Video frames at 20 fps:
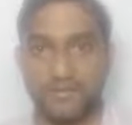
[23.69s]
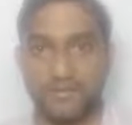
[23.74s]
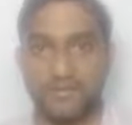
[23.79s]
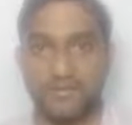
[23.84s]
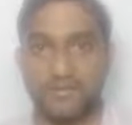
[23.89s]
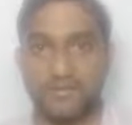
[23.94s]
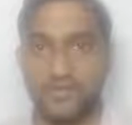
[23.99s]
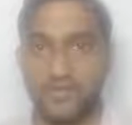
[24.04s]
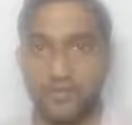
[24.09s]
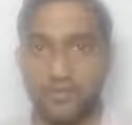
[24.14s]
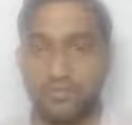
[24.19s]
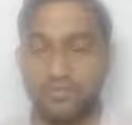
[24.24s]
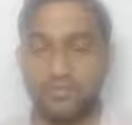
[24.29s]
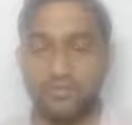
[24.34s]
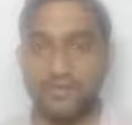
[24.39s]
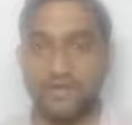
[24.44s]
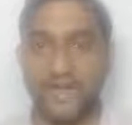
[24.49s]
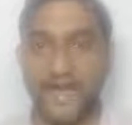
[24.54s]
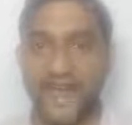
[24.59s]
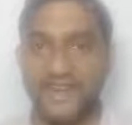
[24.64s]
So
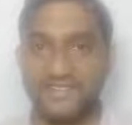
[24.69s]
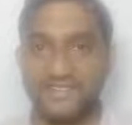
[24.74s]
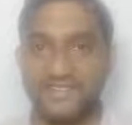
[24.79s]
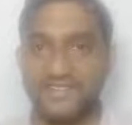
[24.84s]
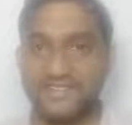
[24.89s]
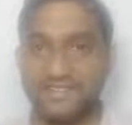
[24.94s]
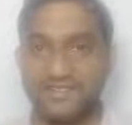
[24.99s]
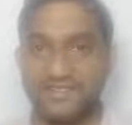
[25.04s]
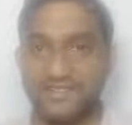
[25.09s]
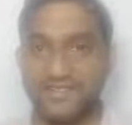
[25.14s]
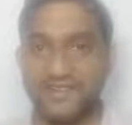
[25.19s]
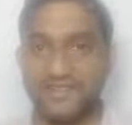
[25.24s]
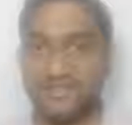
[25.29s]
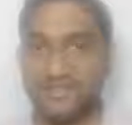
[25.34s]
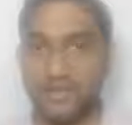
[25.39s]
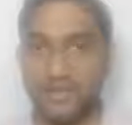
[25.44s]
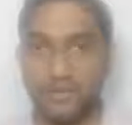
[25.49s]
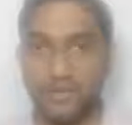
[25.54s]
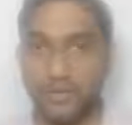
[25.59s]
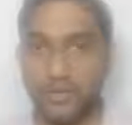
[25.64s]
CAT just
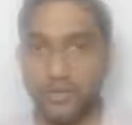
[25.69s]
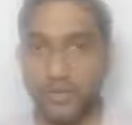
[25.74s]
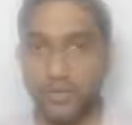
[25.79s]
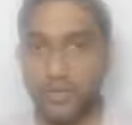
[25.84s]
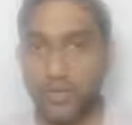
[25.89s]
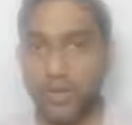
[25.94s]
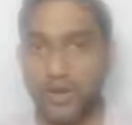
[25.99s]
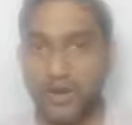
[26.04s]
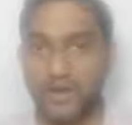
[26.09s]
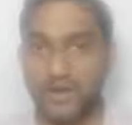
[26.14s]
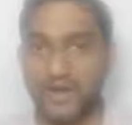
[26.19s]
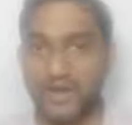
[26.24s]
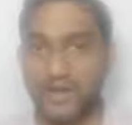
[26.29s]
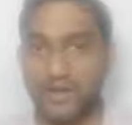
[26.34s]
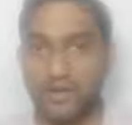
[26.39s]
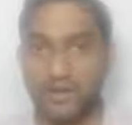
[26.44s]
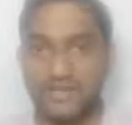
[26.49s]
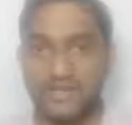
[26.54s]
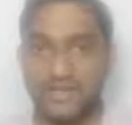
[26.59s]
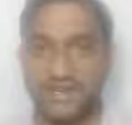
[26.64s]
tests about your quant,
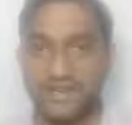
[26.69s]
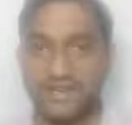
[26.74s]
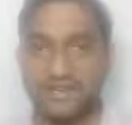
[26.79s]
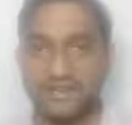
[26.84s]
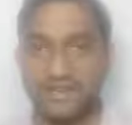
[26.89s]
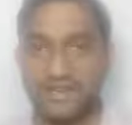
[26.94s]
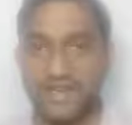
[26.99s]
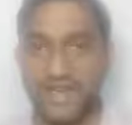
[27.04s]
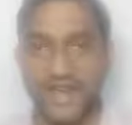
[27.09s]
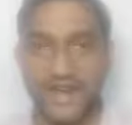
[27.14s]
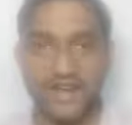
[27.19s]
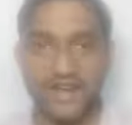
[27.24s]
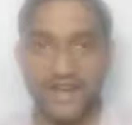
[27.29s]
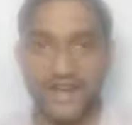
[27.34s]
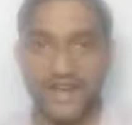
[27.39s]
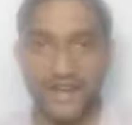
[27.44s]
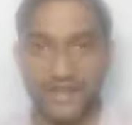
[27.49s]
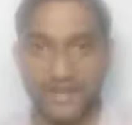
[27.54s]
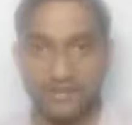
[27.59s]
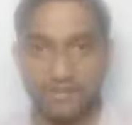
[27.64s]
logical reasoning and
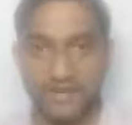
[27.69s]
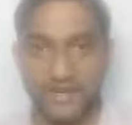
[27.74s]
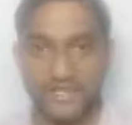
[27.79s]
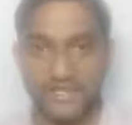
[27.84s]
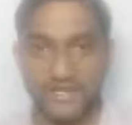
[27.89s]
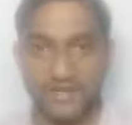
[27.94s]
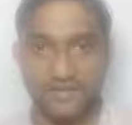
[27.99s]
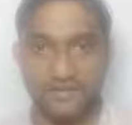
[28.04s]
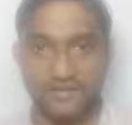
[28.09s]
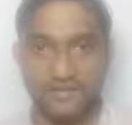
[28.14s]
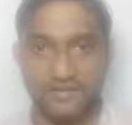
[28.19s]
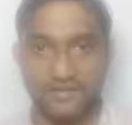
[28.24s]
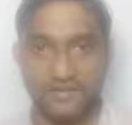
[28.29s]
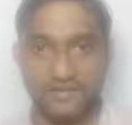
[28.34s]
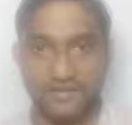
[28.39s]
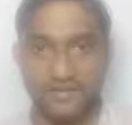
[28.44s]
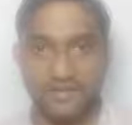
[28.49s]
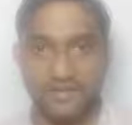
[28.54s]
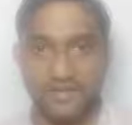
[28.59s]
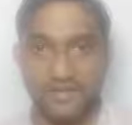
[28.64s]
data interpretation.
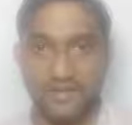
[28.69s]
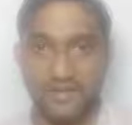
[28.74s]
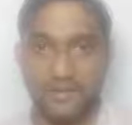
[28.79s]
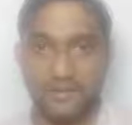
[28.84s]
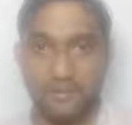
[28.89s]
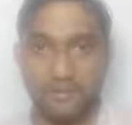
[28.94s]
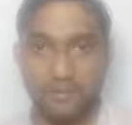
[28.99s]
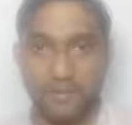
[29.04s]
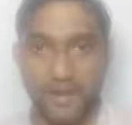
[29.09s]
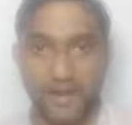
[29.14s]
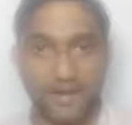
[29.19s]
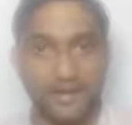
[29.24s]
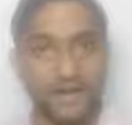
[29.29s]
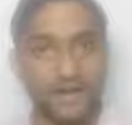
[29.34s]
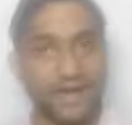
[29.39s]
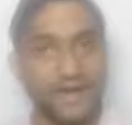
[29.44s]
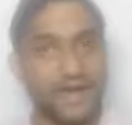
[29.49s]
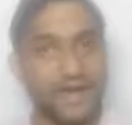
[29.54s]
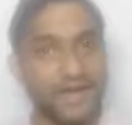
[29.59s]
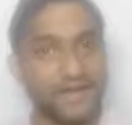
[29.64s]

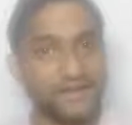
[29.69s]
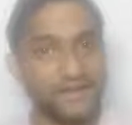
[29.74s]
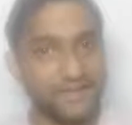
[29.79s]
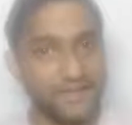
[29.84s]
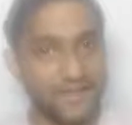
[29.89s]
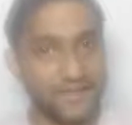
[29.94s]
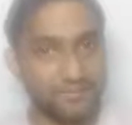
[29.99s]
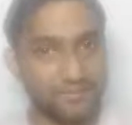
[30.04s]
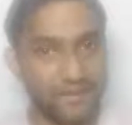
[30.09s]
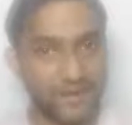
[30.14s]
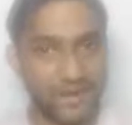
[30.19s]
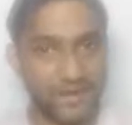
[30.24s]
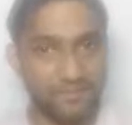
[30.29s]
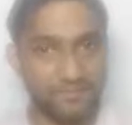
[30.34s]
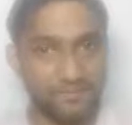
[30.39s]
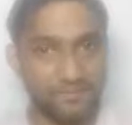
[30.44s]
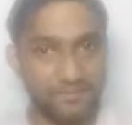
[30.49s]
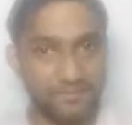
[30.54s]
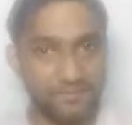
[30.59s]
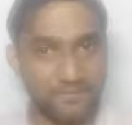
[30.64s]
But at the same time,